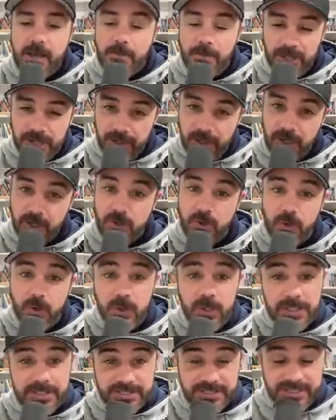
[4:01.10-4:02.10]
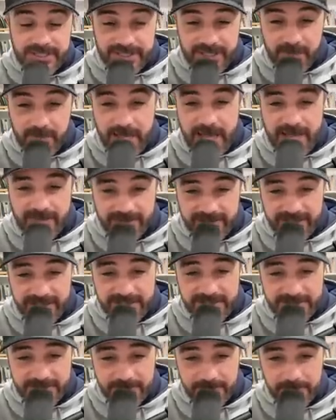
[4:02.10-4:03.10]
But the coolest thing about
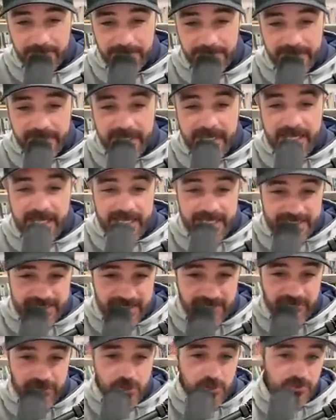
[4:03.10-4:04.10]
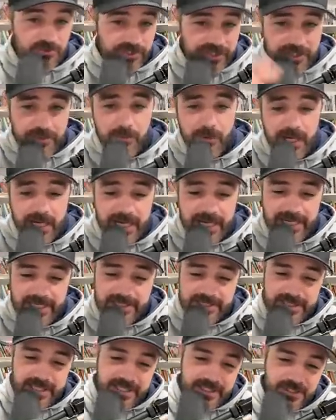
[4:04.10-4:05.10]
this is if you
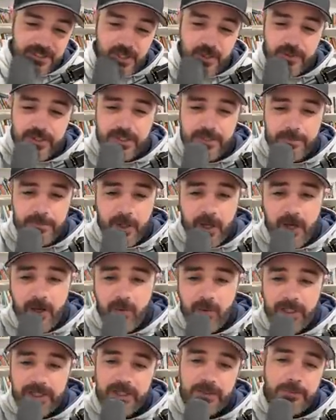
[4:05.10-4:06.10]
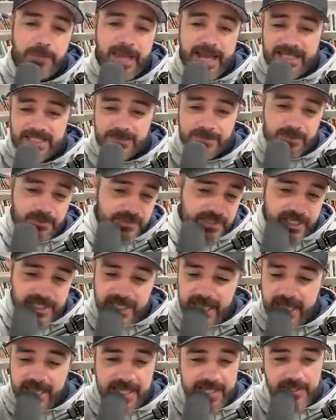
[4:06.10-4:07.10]
rewind and go to the ball when the batsman was like,
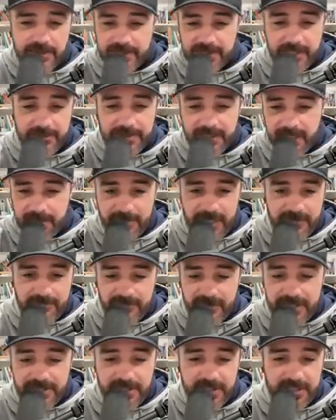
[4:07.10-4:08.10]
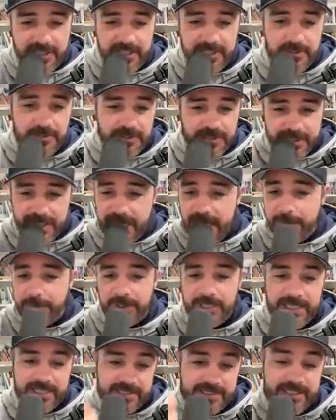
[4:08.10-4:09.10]
hey, there's something in my vision. Can you stop?
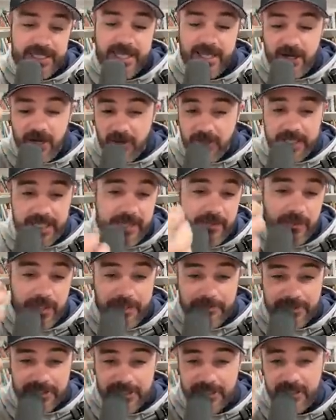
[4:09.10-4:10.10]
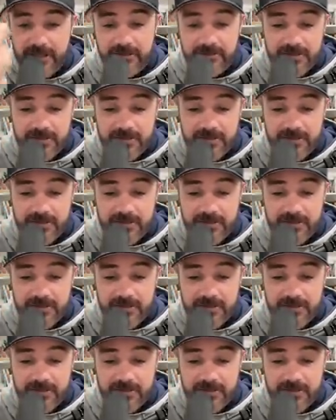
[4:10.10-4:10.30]
And he's saying, okay, well, I was going to